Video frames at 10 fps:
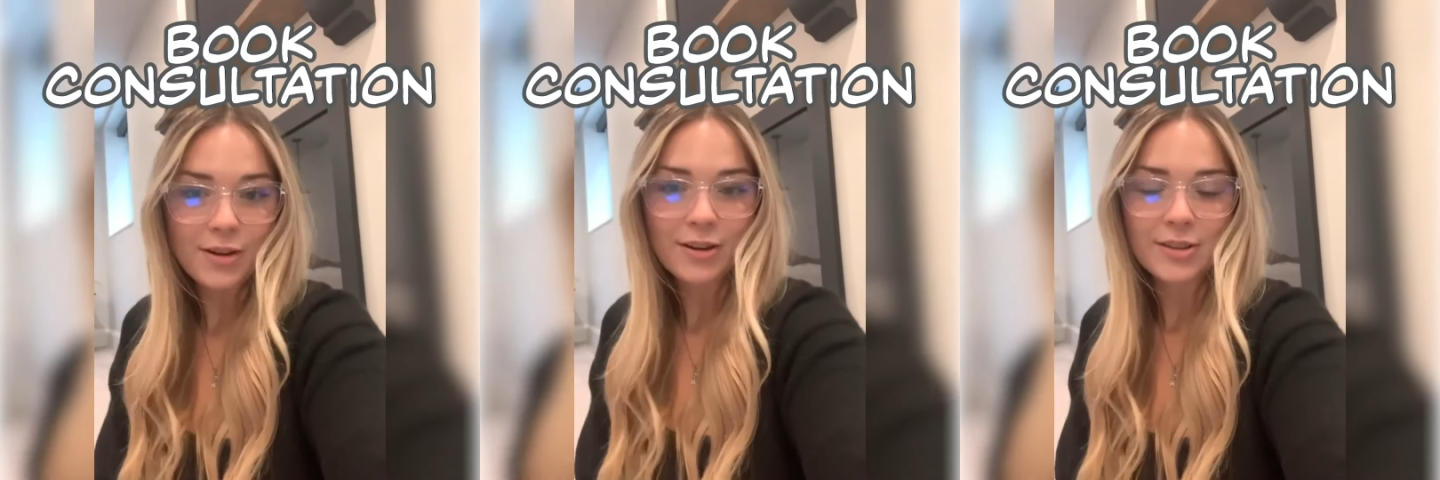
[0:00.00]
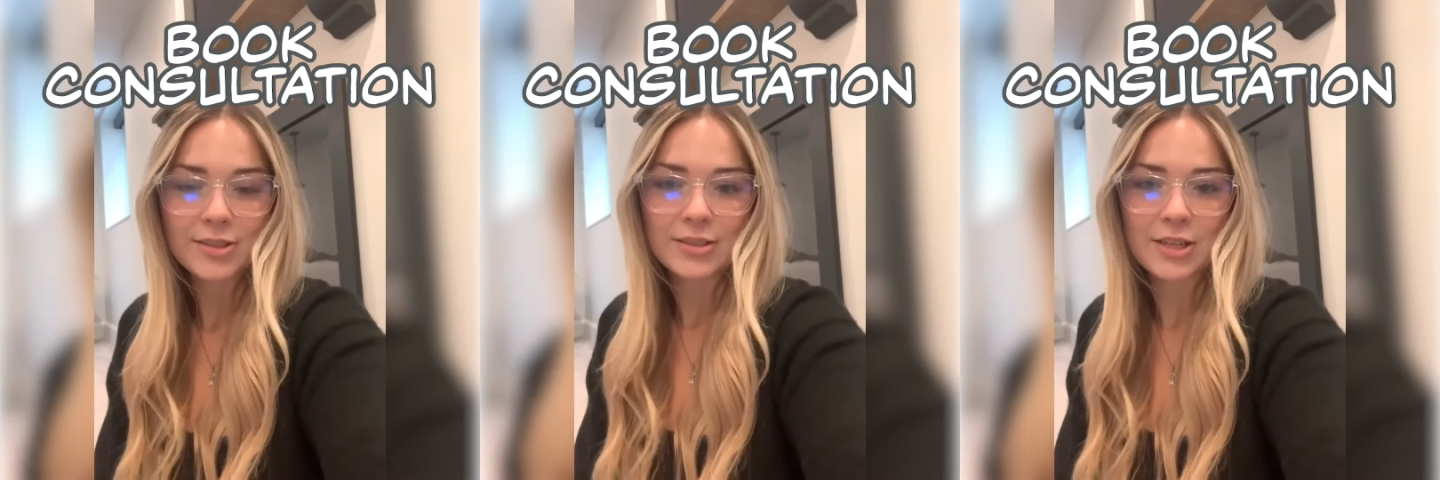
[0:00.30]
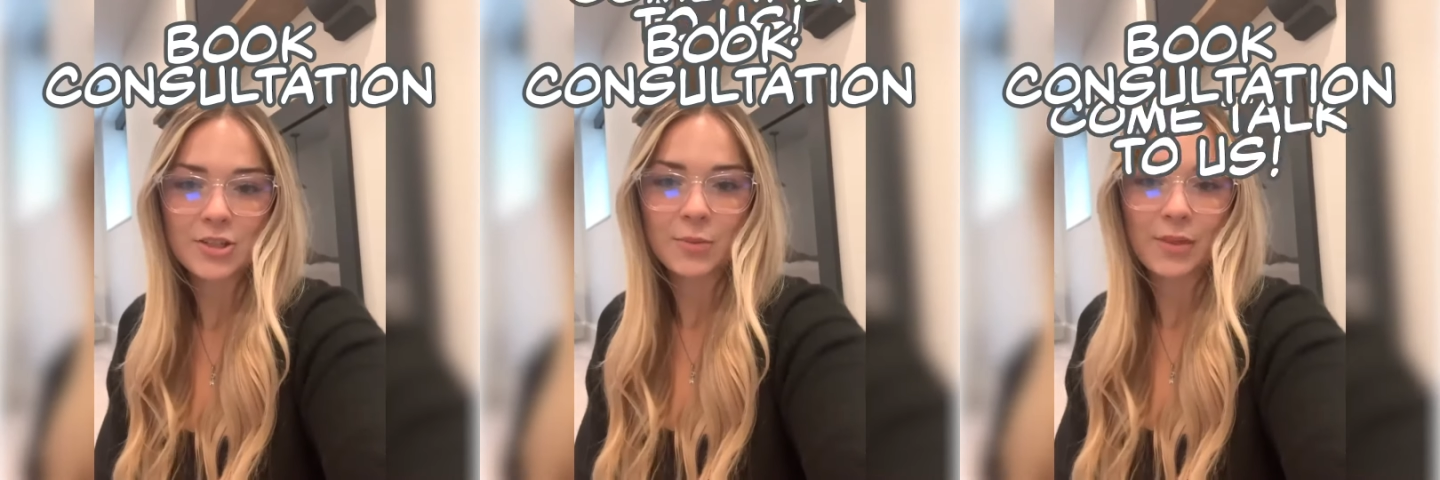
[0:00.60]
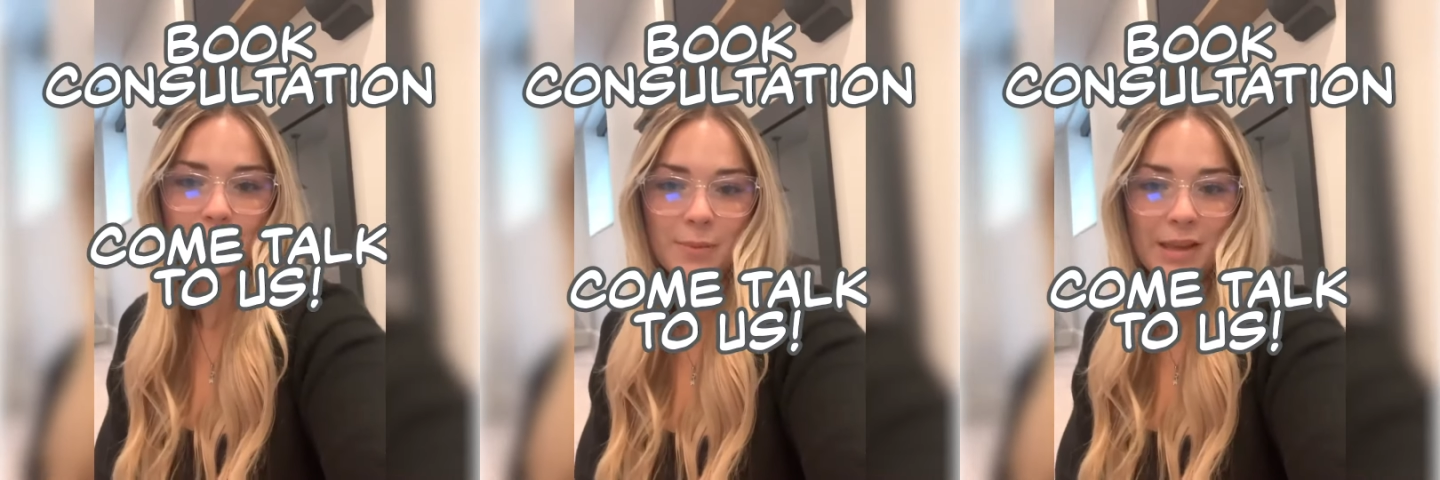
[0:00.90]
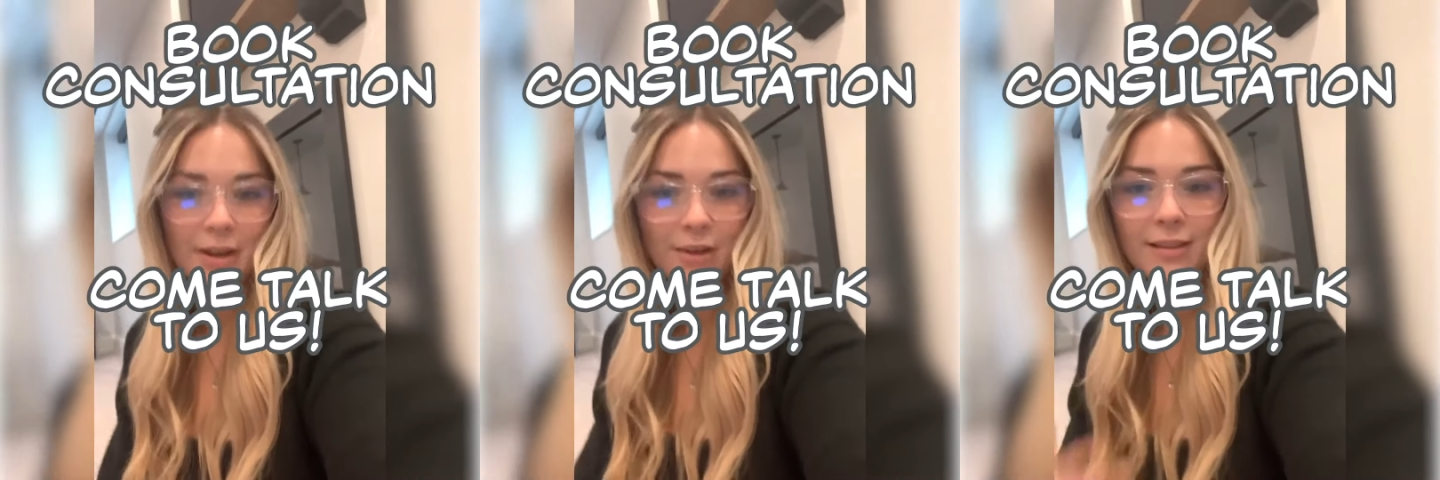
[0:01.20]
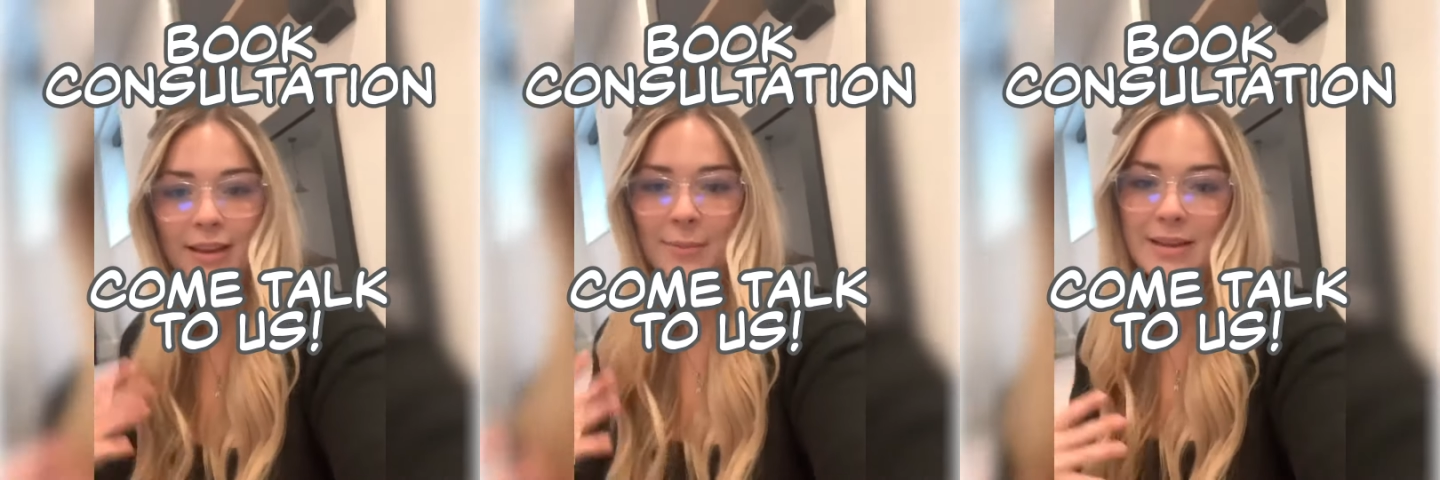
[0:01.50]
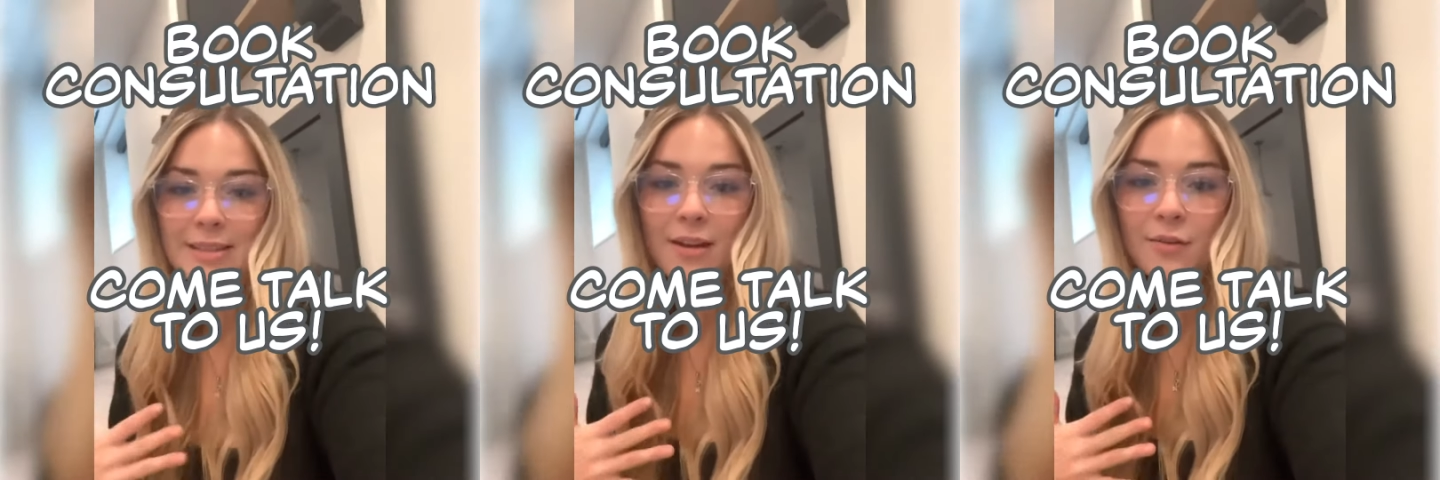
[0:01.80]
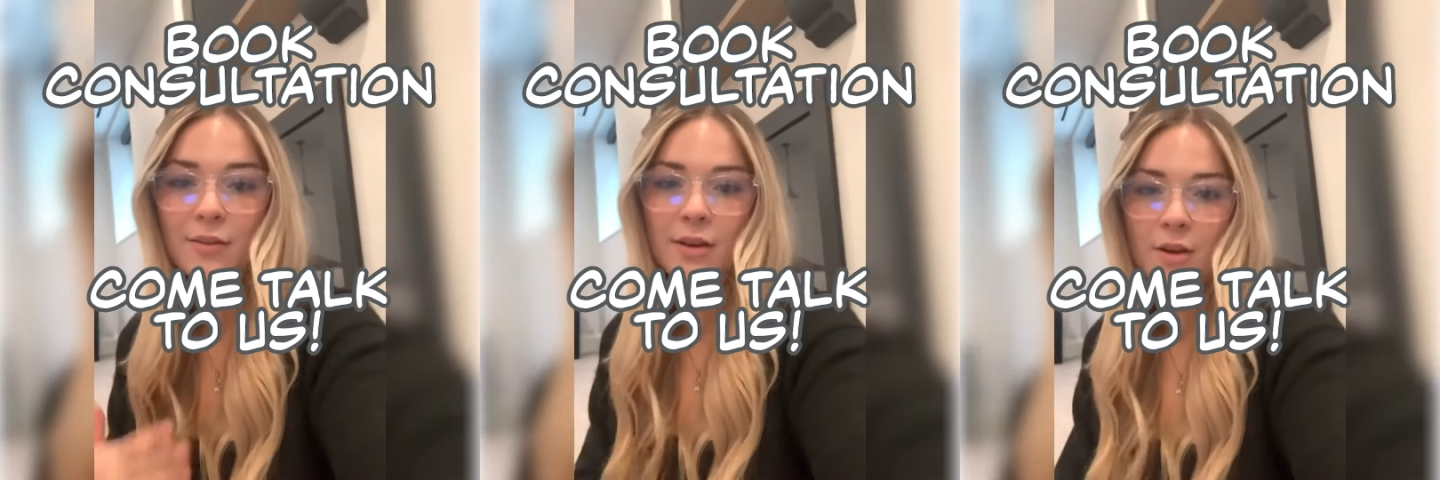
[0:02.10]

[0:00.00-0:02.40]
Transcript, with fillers: -on -one consultation with a peer like myself,